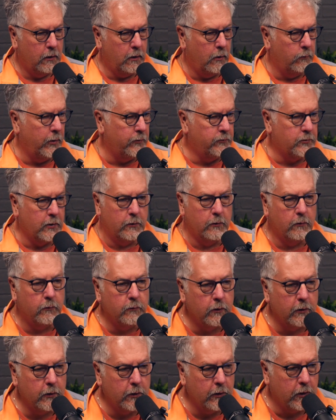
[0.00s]
a restaurant
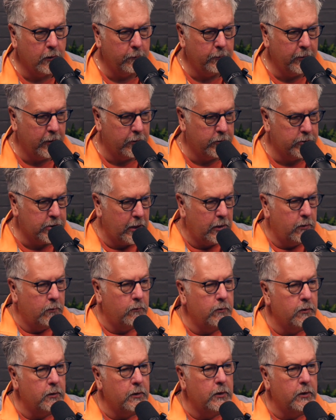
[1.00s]
owner, you could be a chain owner,